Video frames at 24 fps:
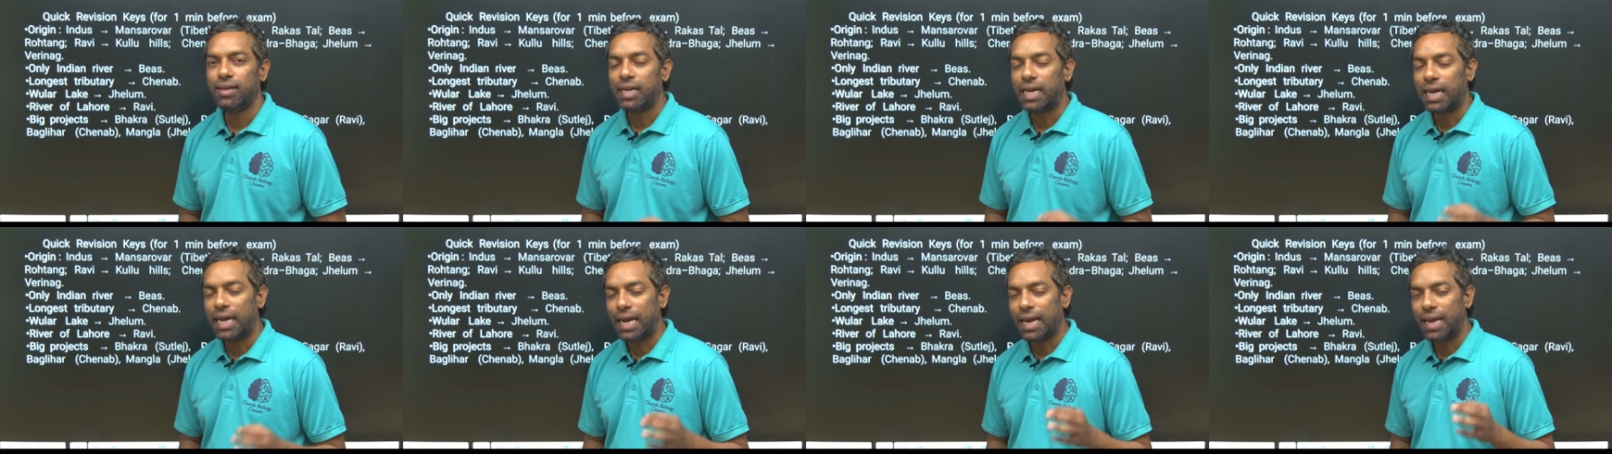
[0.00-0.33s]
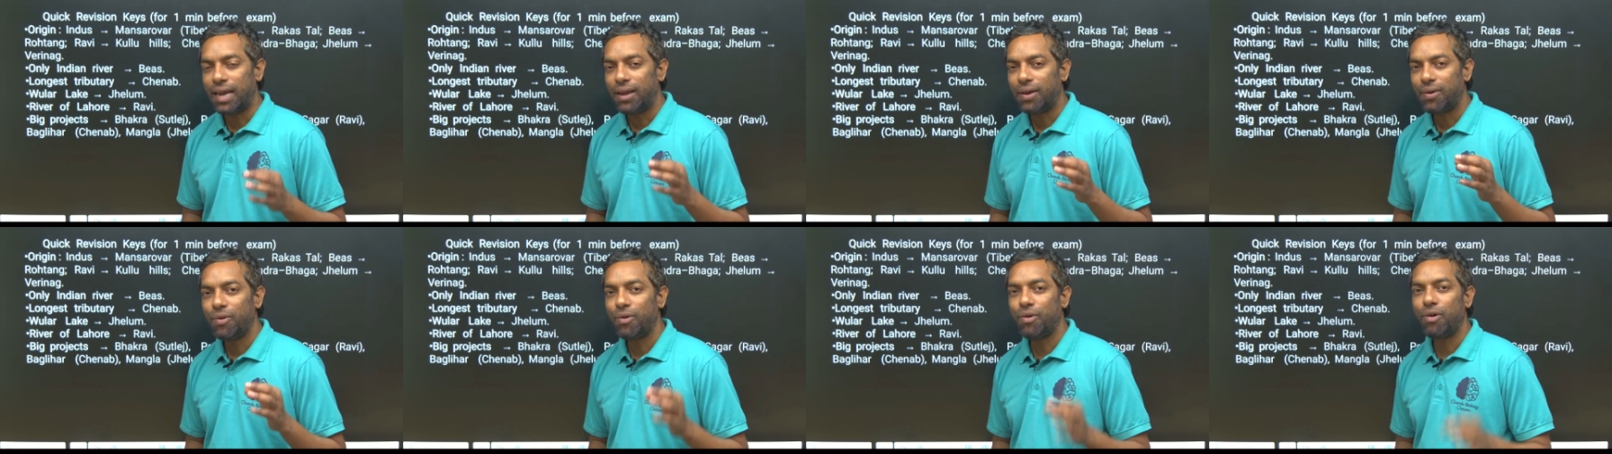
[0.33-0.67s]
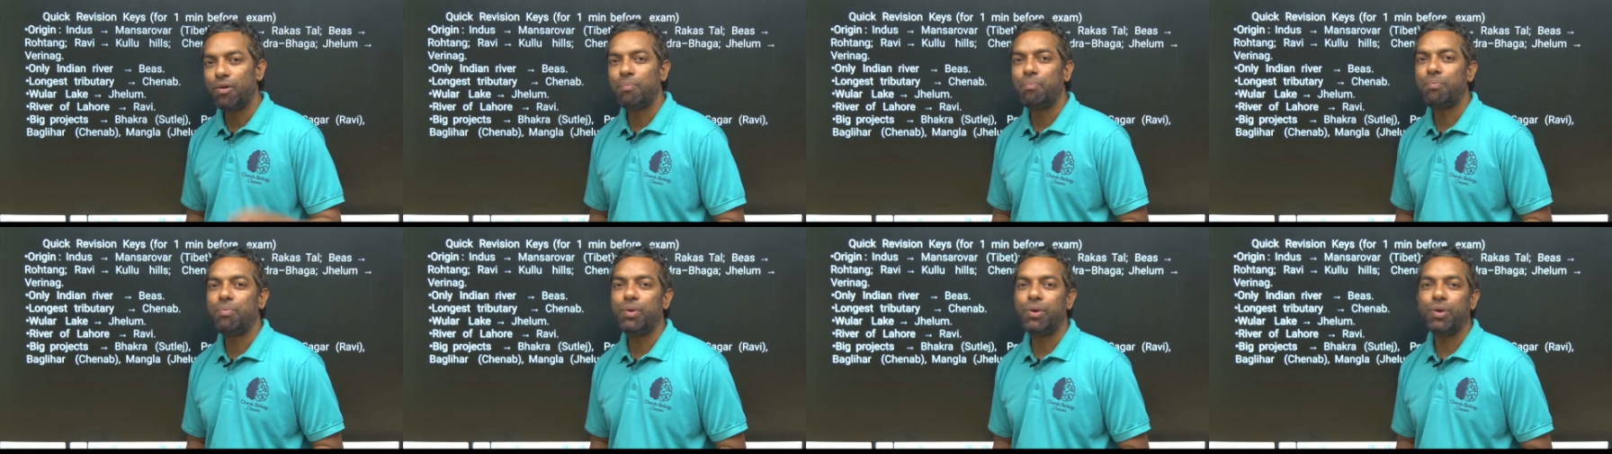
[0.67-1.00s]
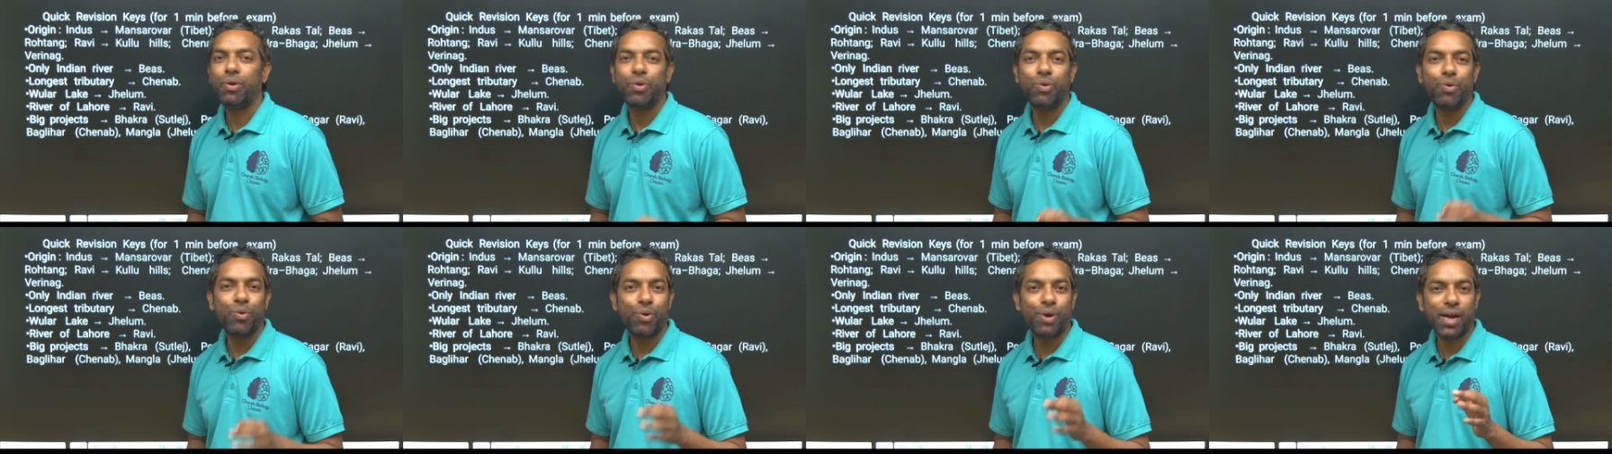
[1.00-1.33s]
I hope
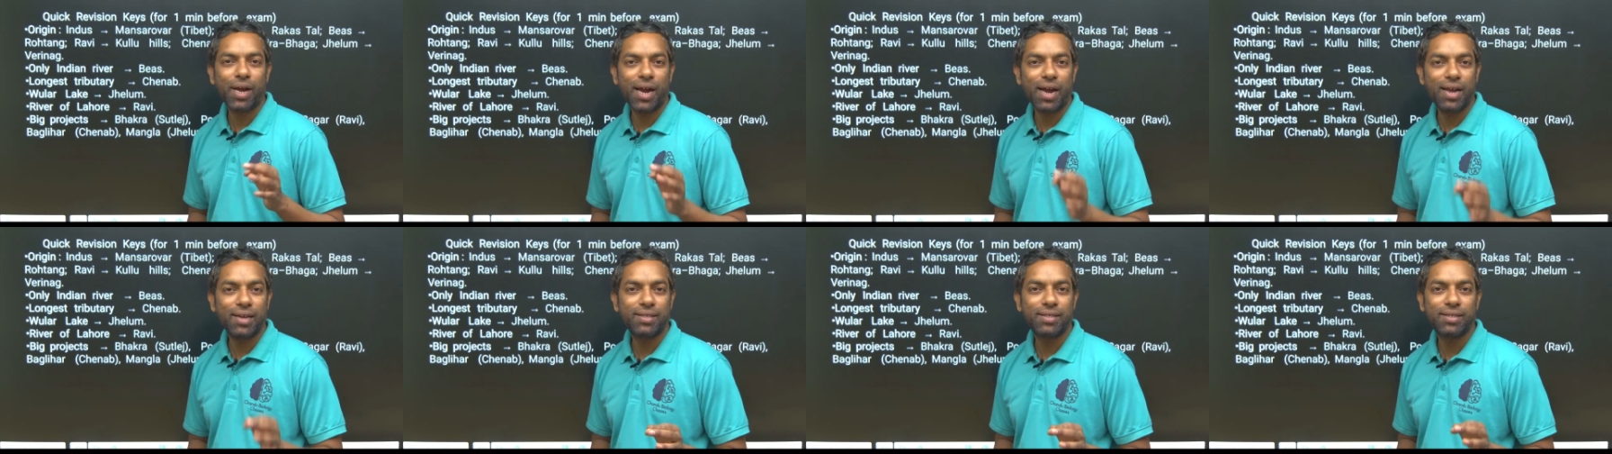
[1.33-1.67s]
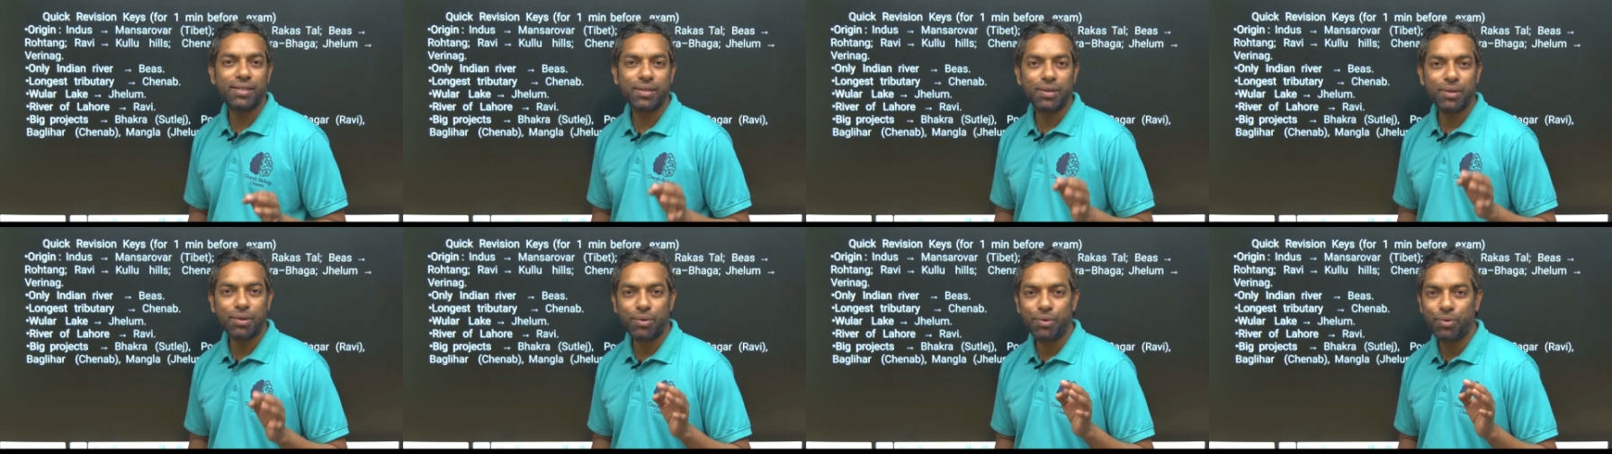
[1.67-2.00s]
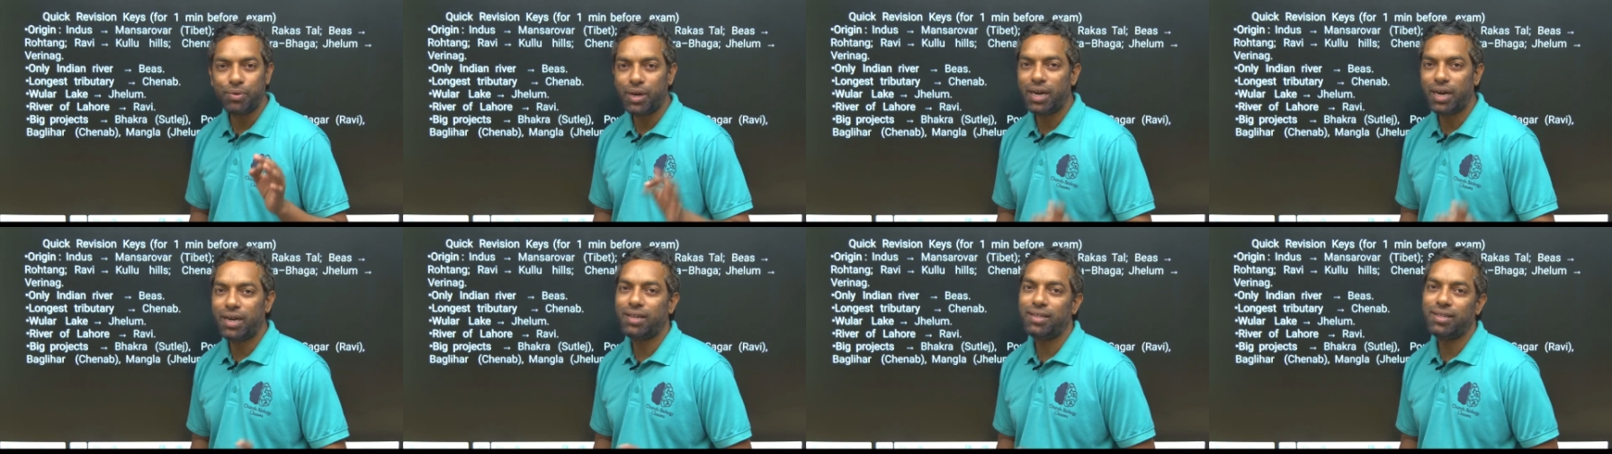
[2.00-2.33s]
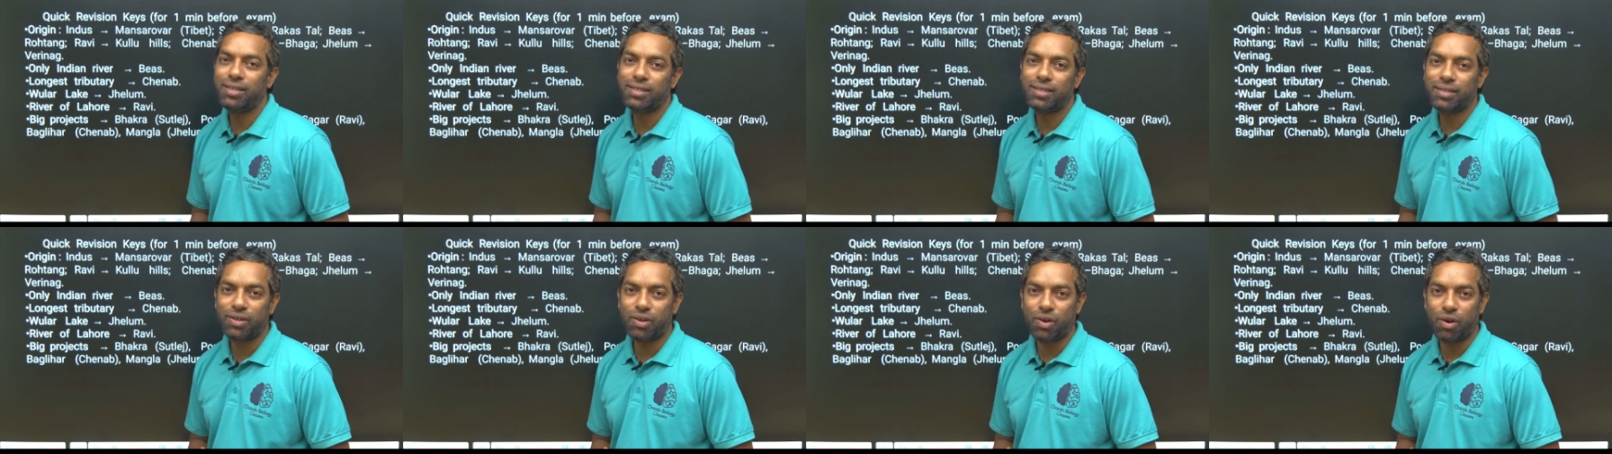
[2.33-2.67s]
you guys good at
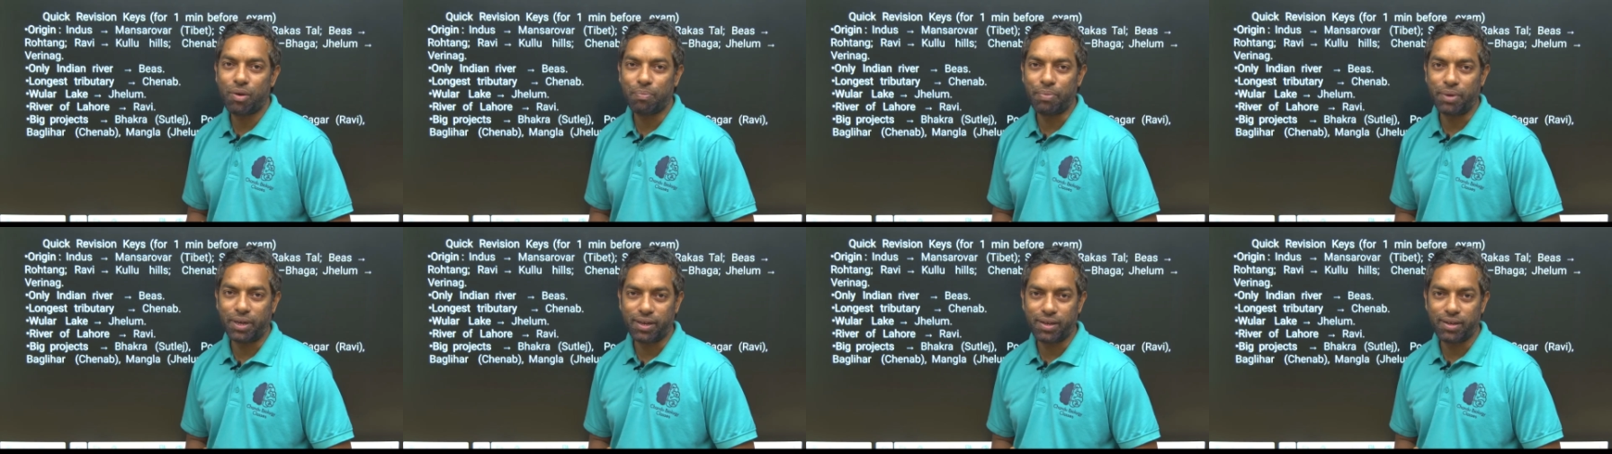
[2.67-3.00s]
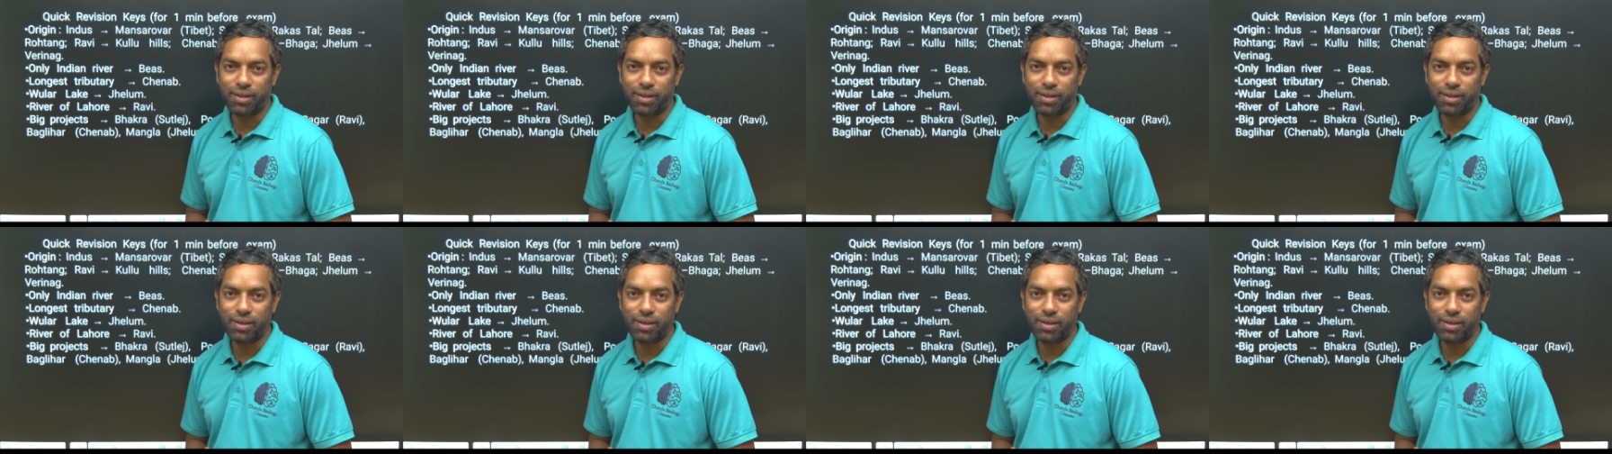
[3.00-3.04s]
this topic.